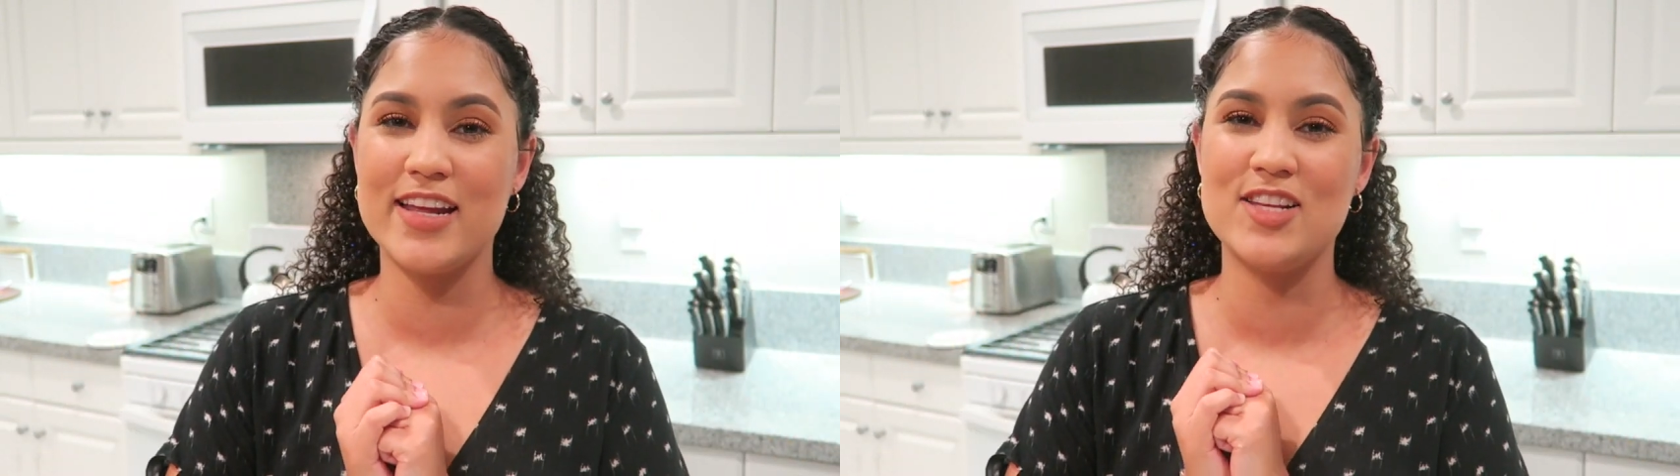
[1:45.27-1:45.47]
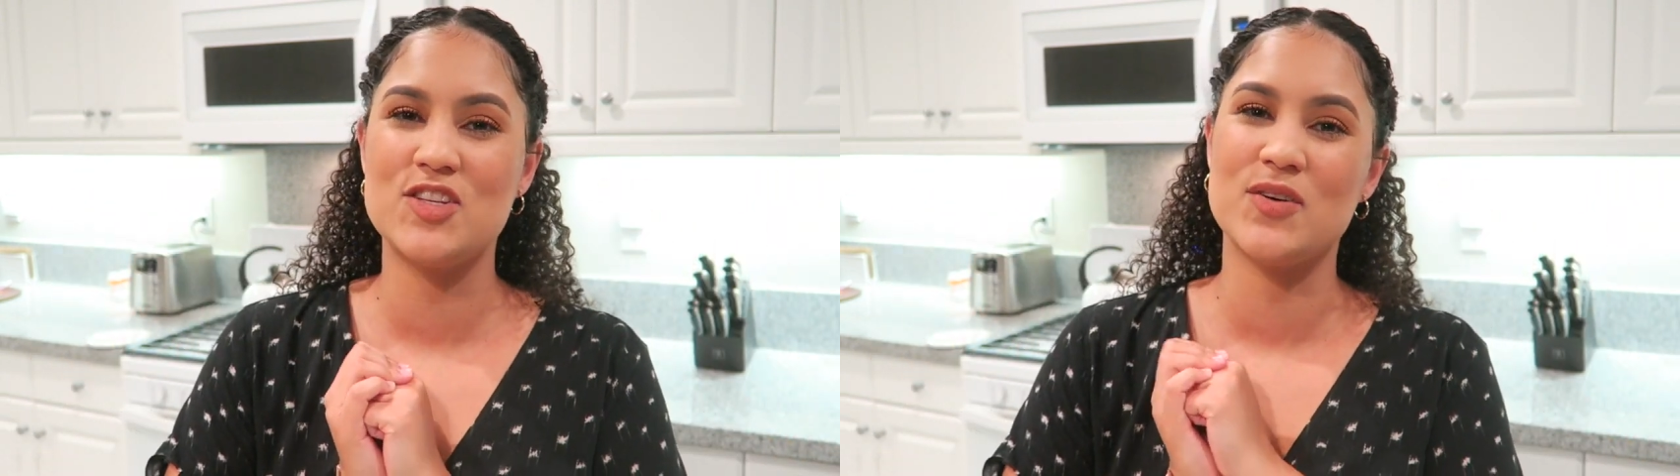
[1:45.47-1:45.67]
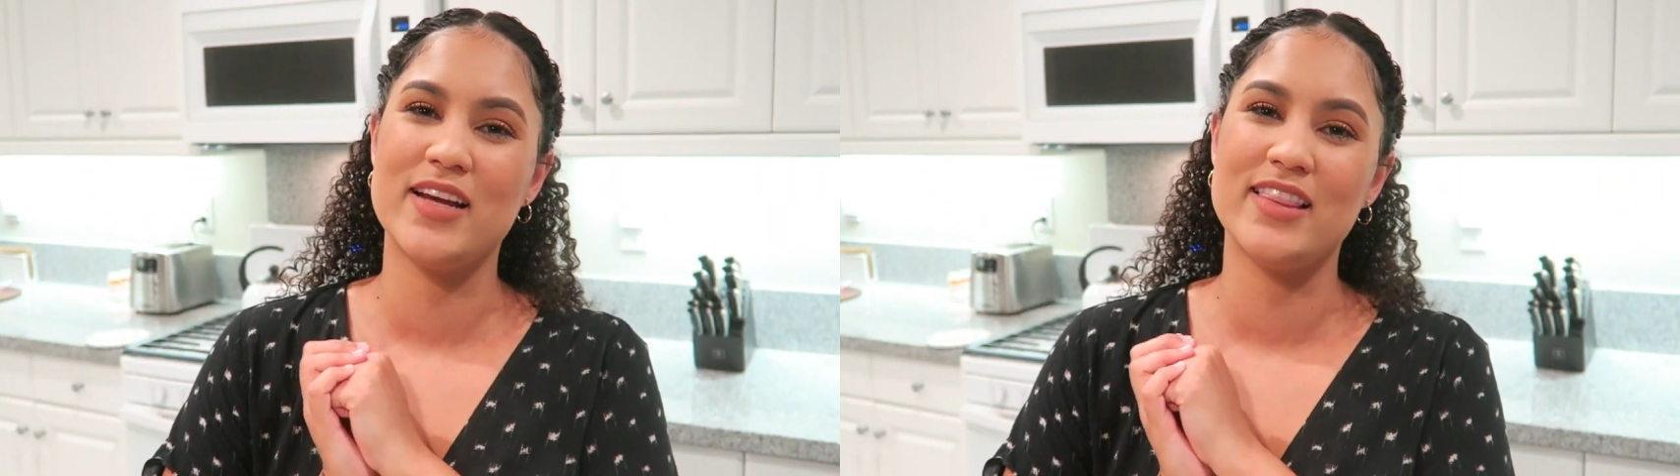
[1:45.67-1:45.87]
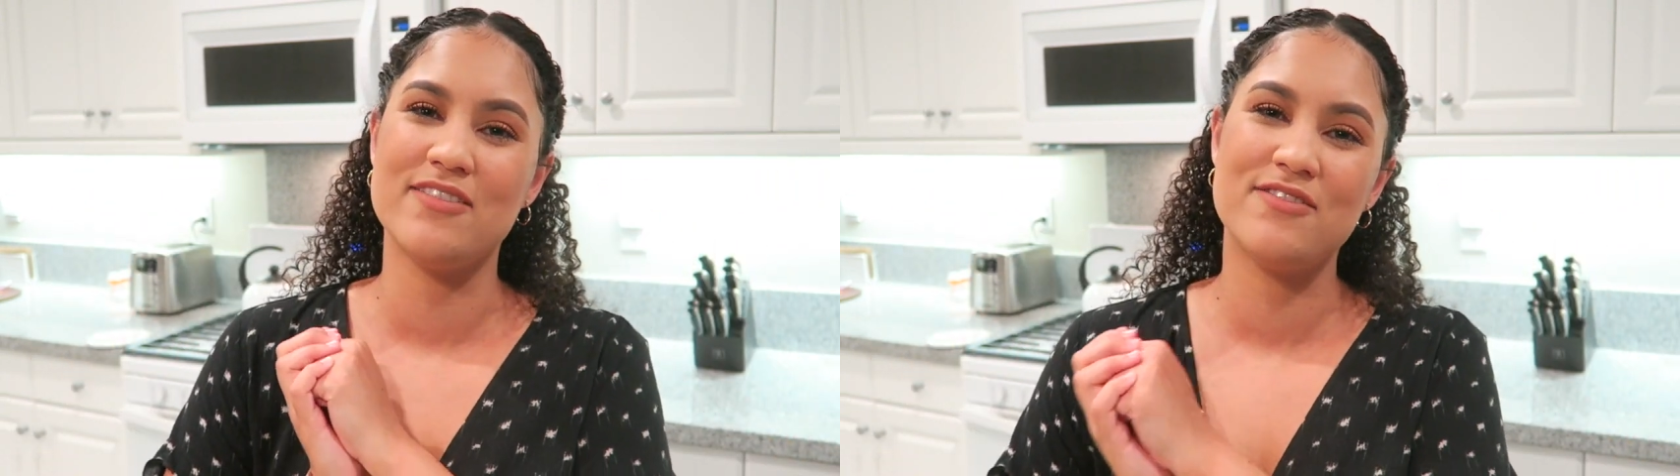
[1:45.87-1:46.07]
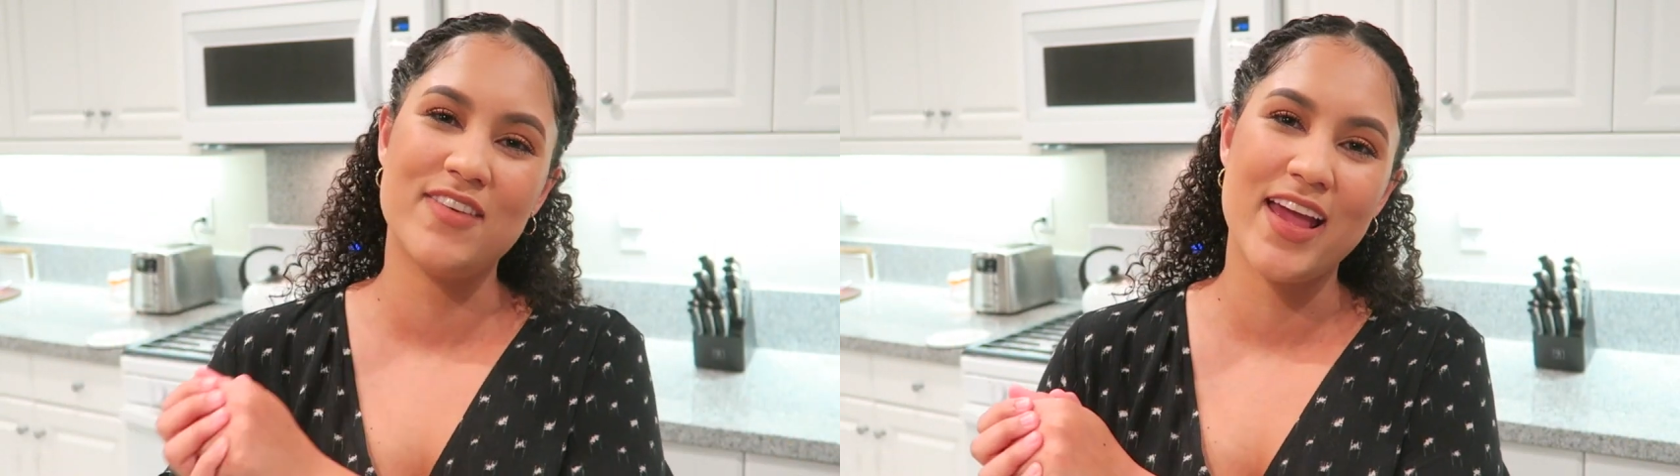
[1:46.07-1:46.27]
and join
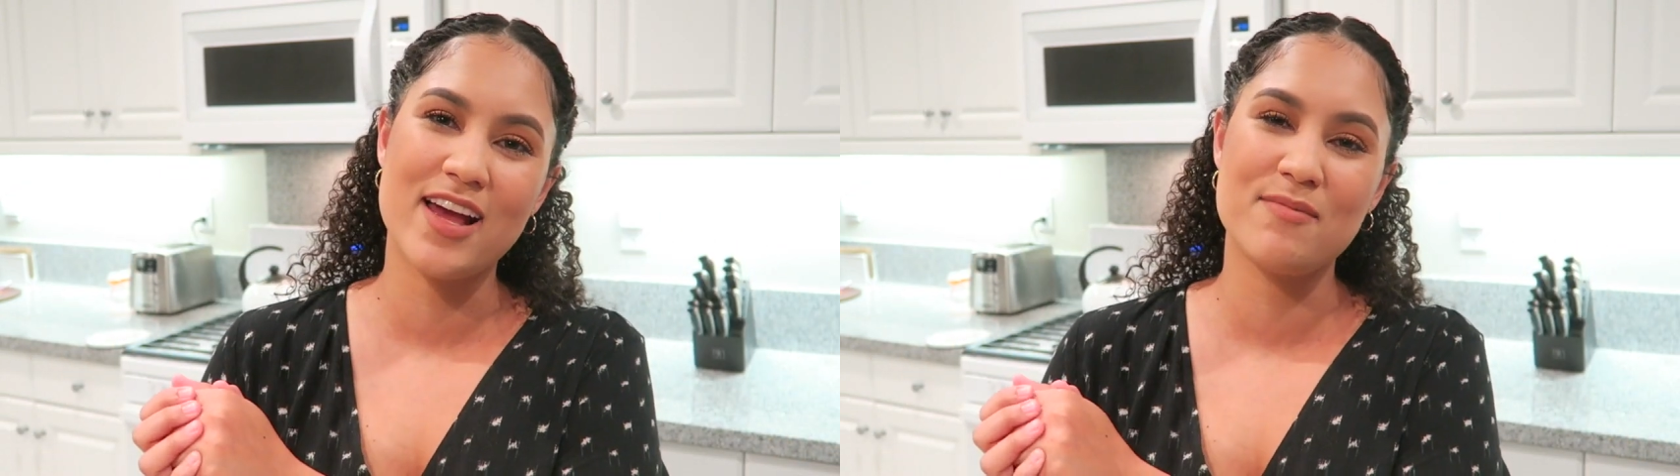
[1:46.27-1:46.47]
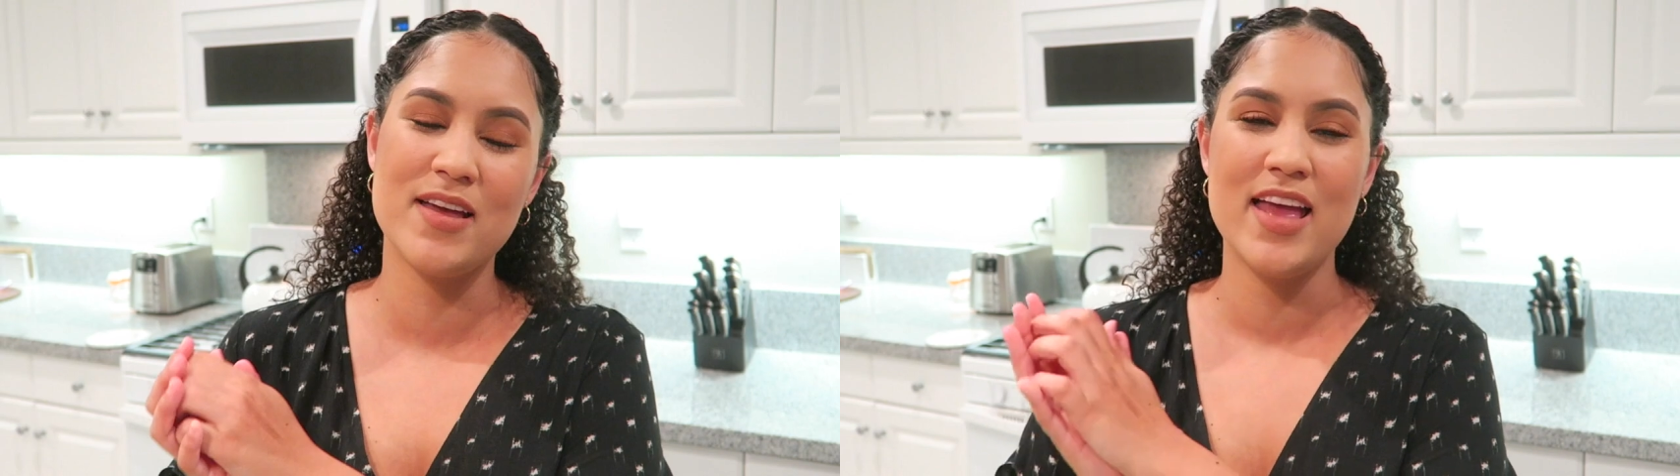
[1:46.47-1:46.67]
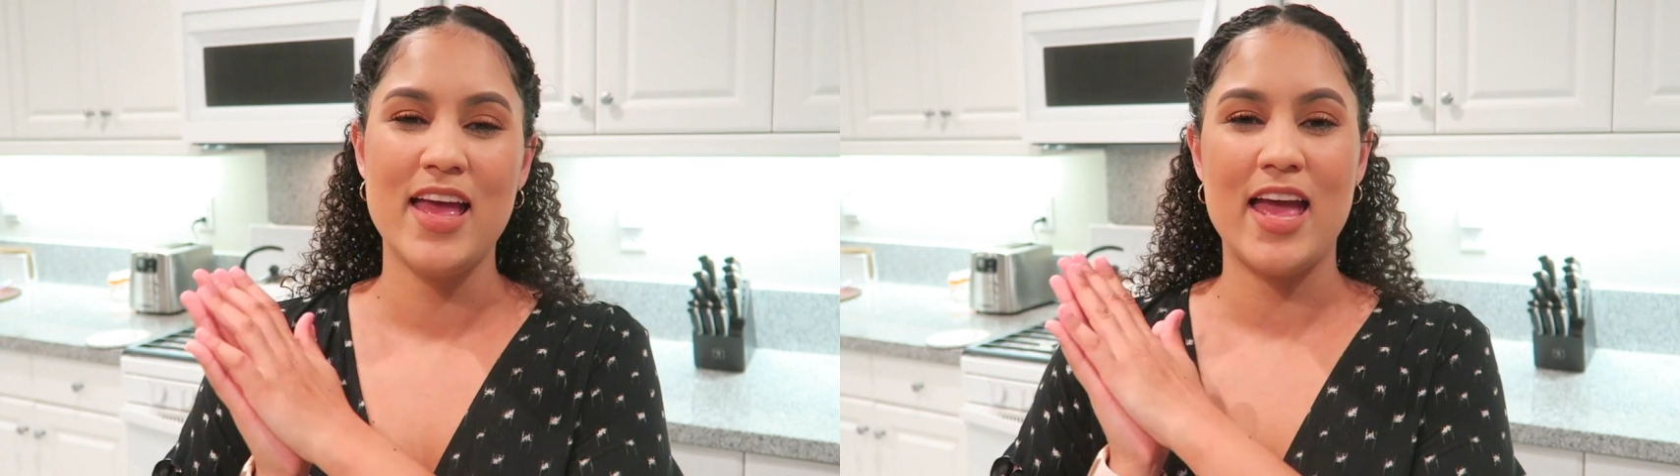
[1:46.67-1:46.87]
the fam.